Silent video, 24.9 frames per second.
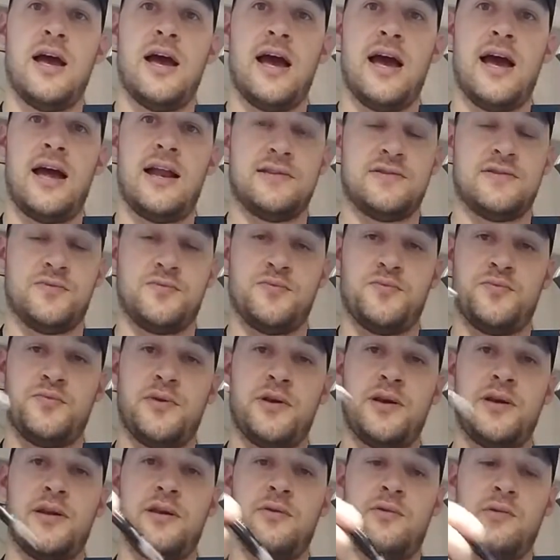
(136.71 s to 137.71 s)
and it's
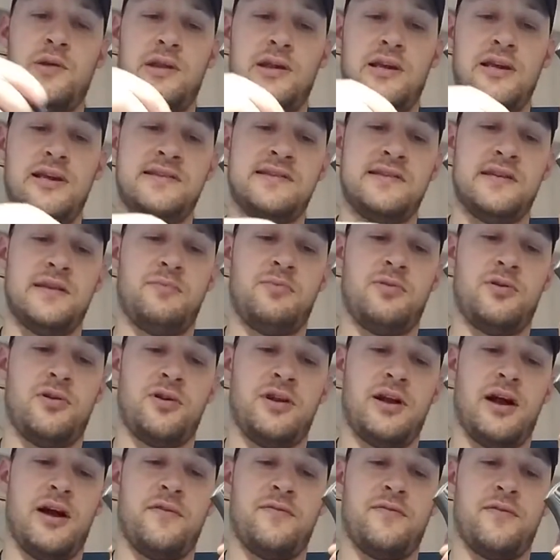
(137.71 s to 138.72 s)
really, really easy to pull
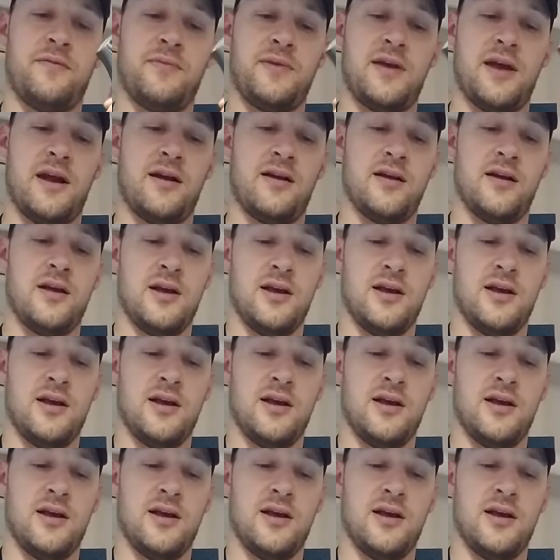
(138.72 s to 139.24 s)
it out from there.